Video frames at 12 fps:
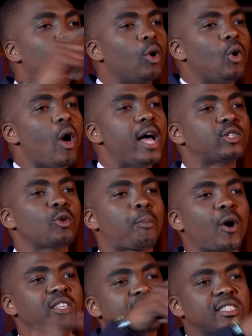to Woolworths, you
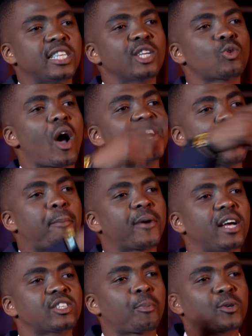bought these things, you're under
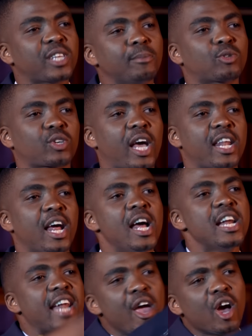pressure, you put them together.
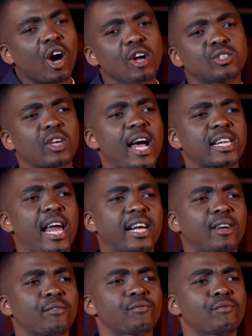Now you're going to act like